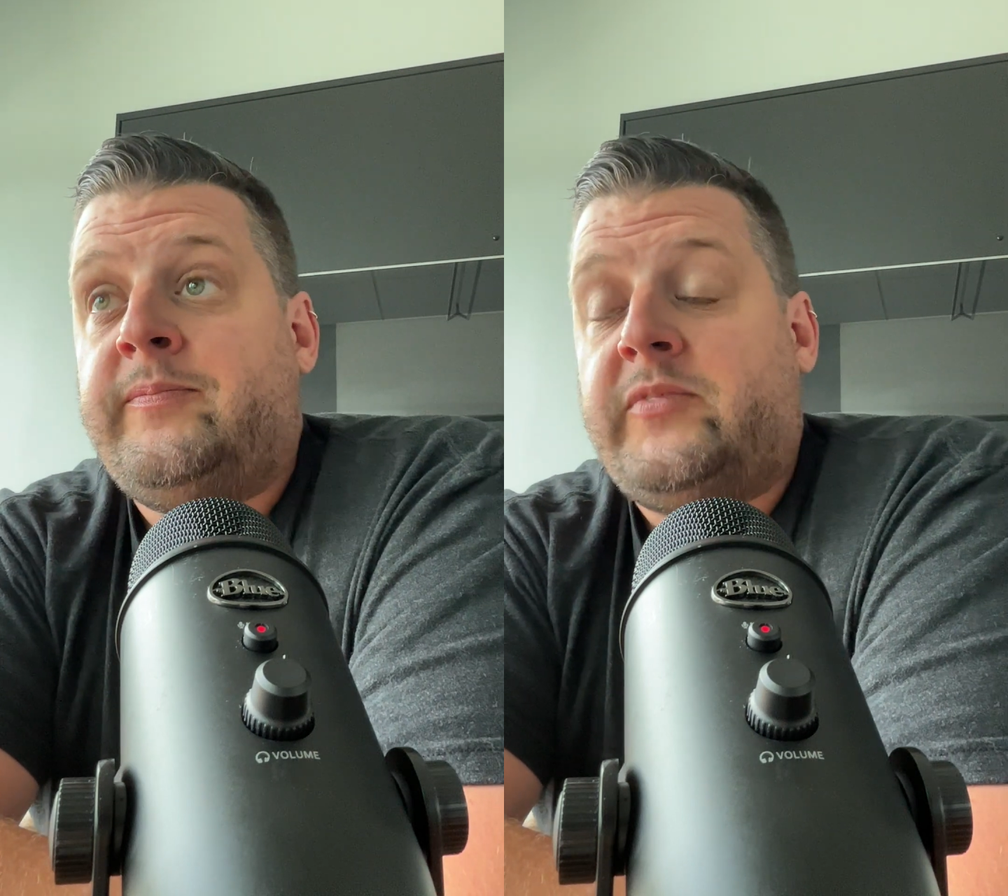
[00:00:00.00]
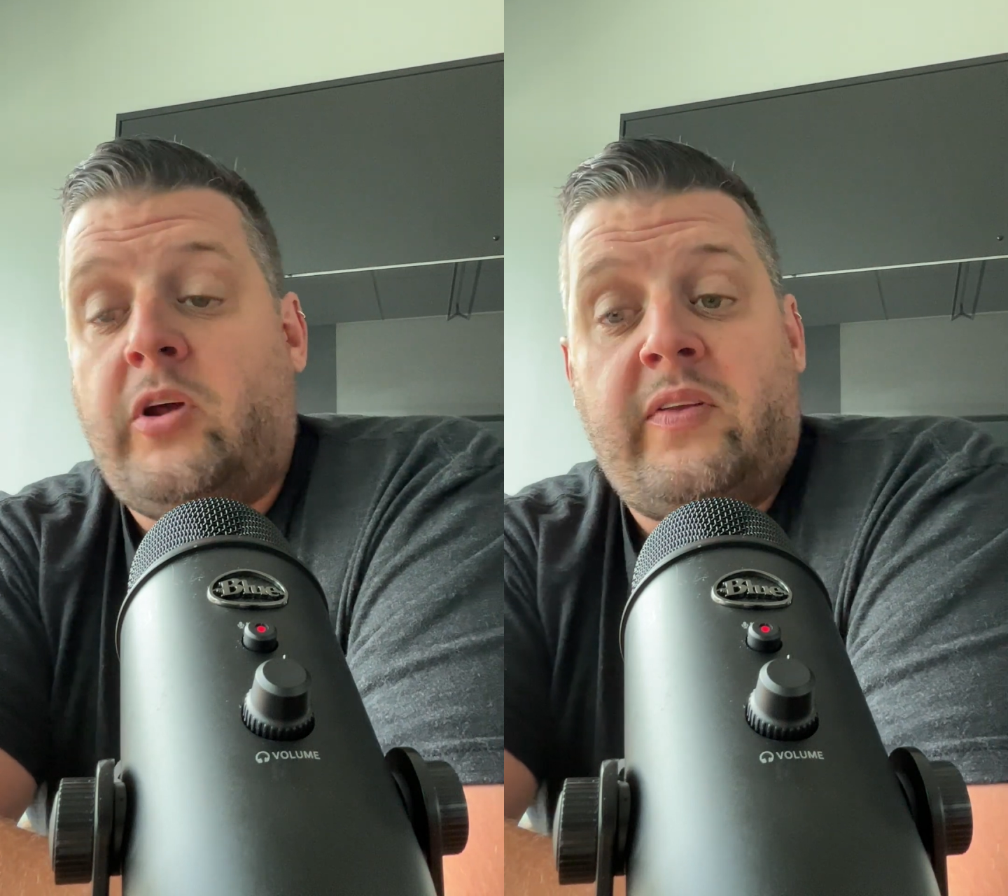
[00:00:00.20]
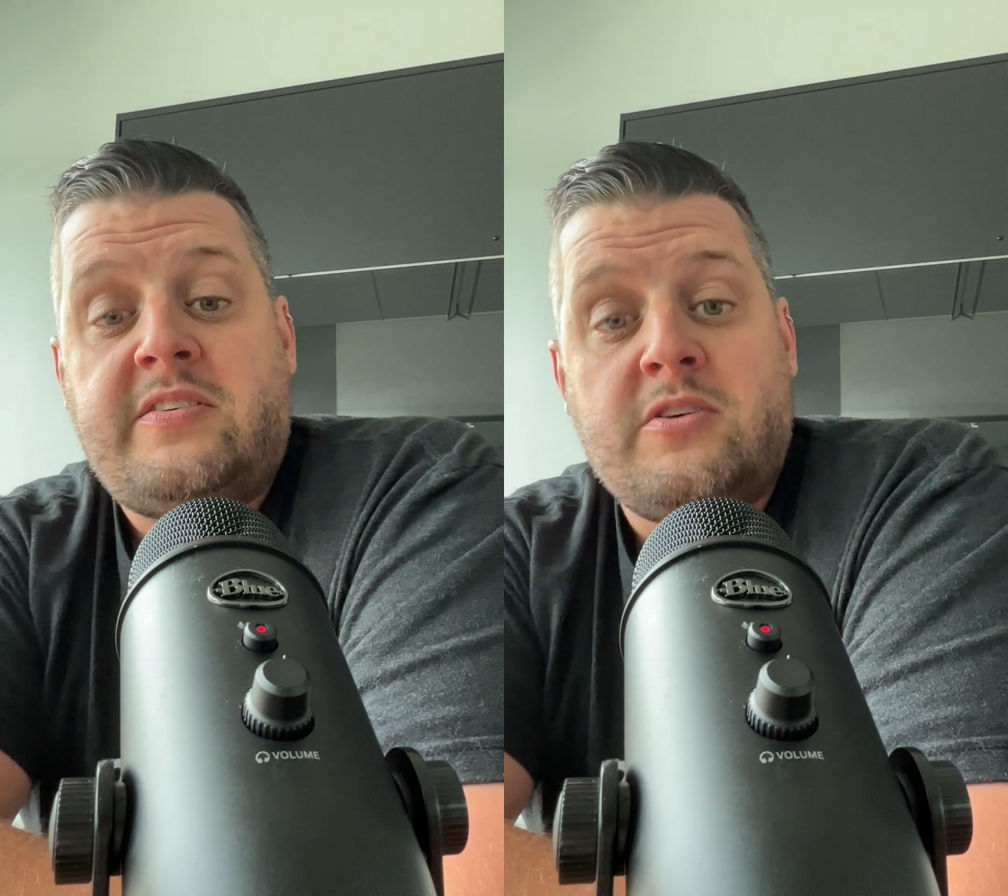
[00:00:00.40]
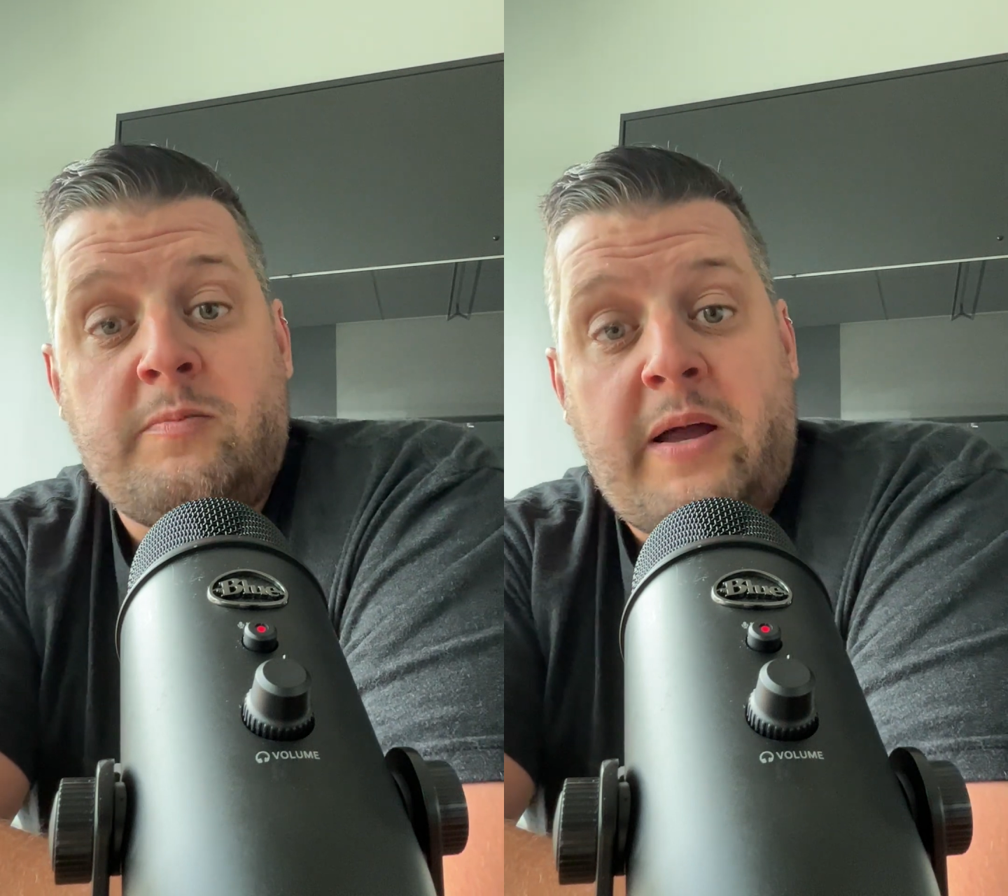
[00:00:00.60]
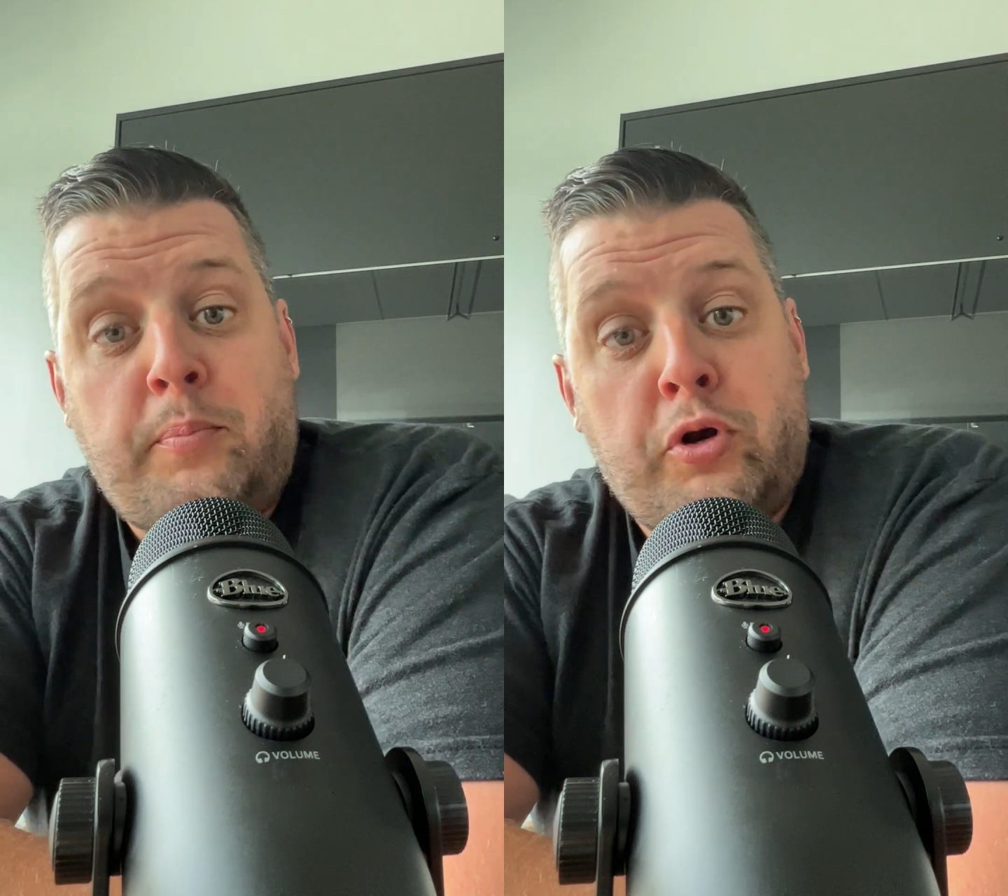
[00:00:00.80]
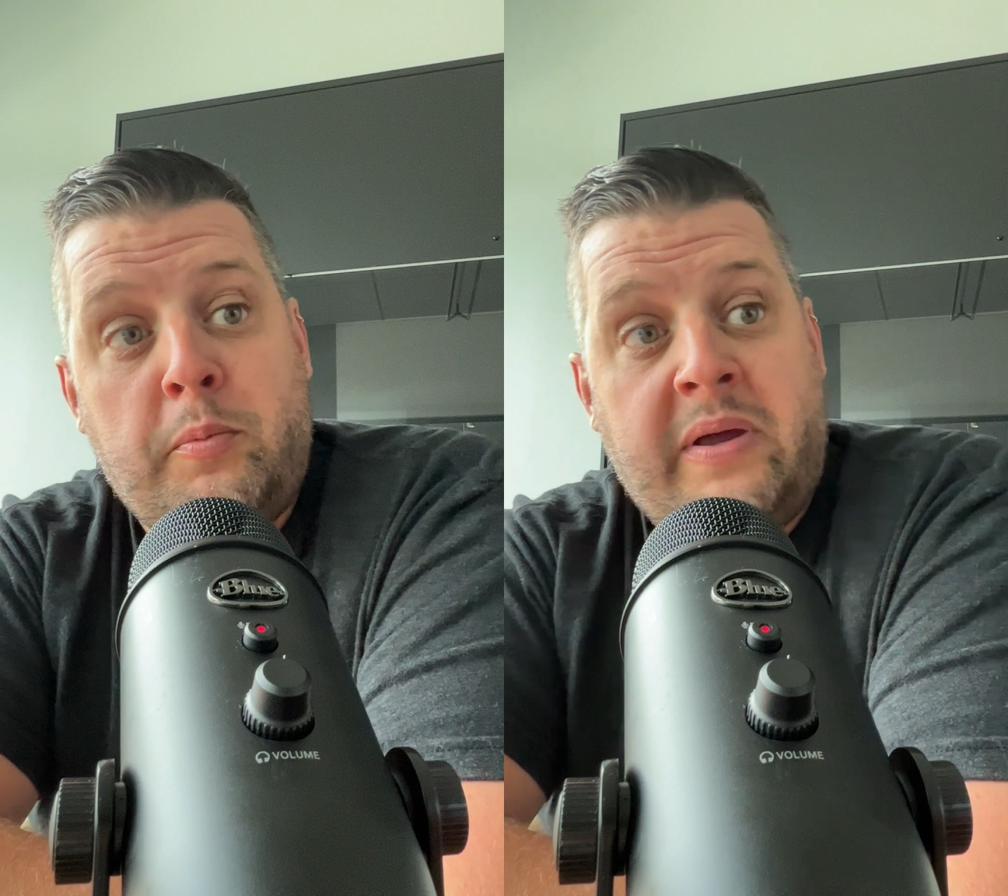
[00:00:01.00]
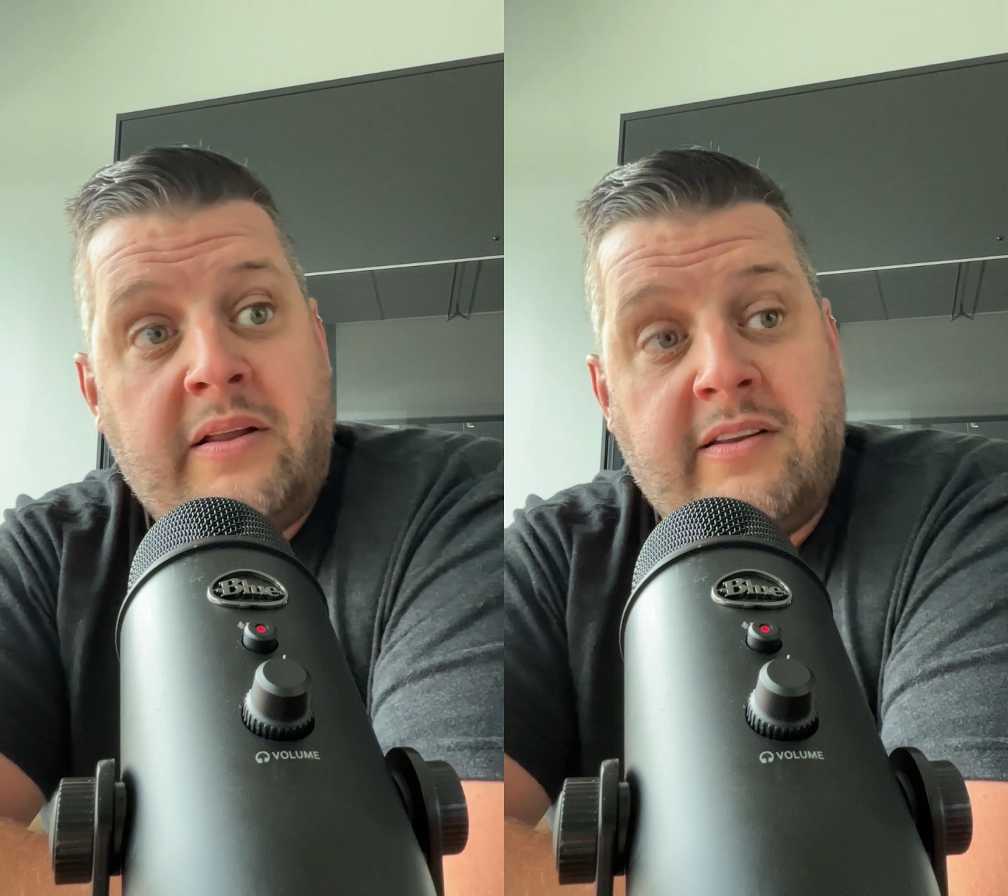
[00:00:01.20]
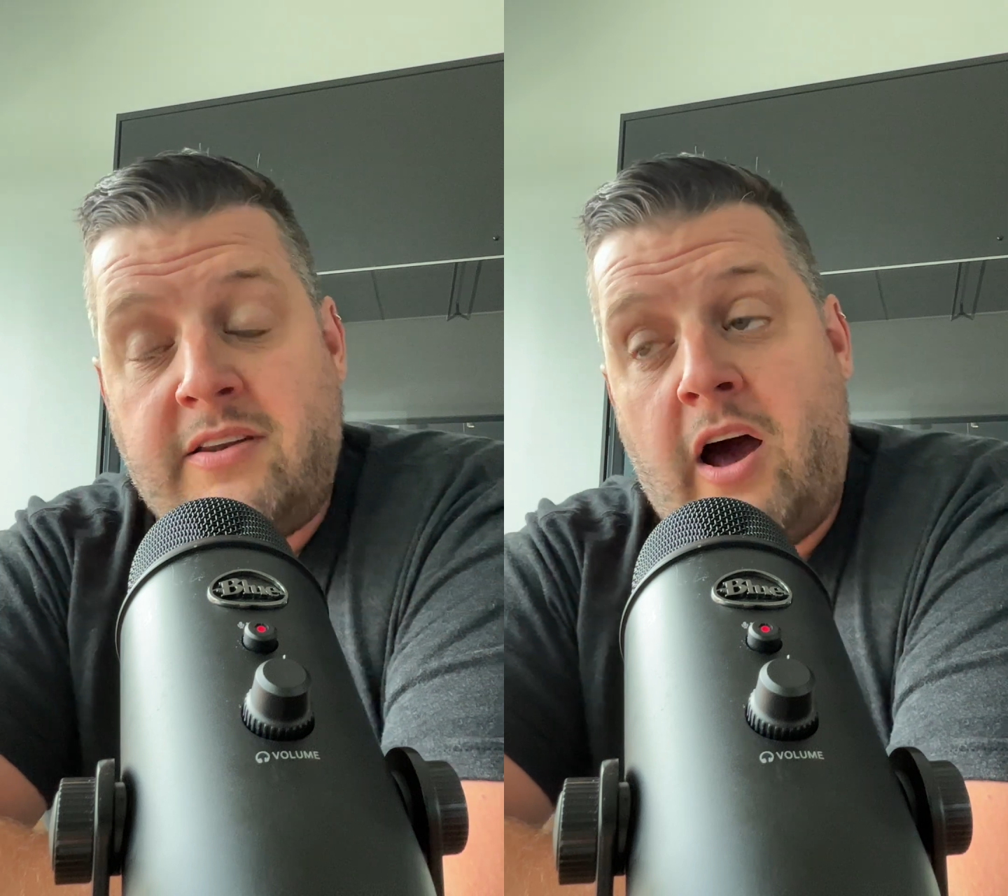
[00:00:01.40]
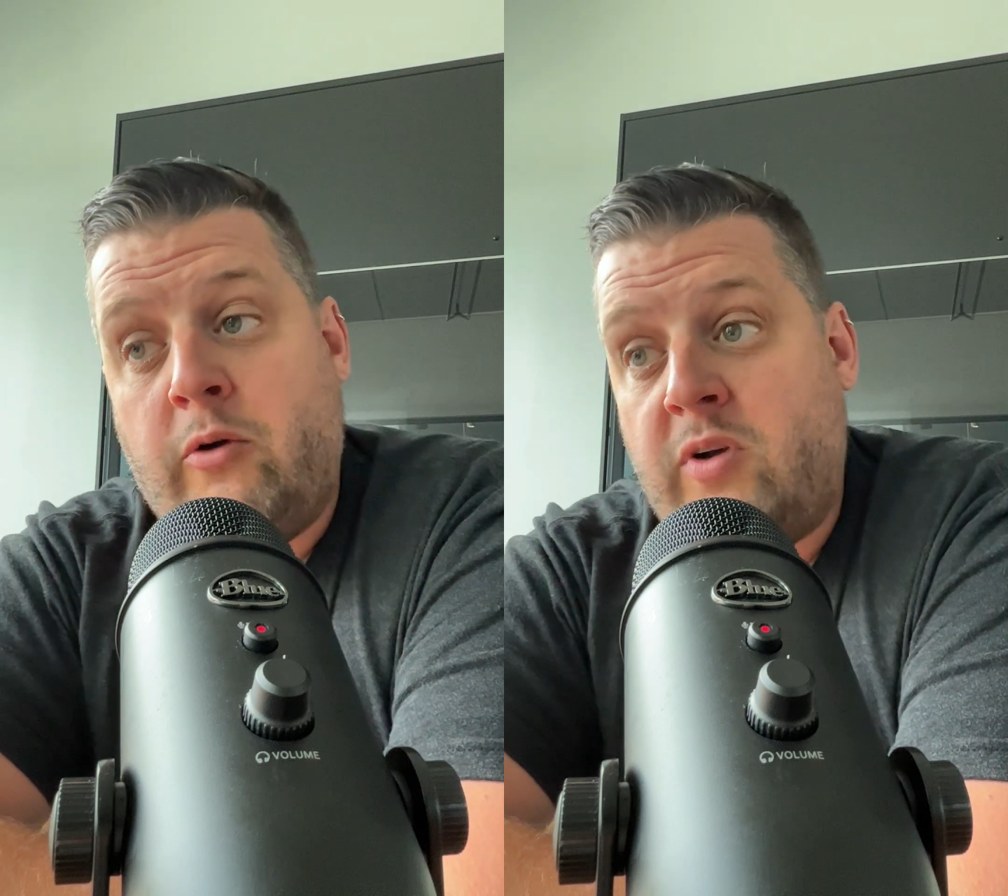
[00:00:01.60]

They still might put them in the Don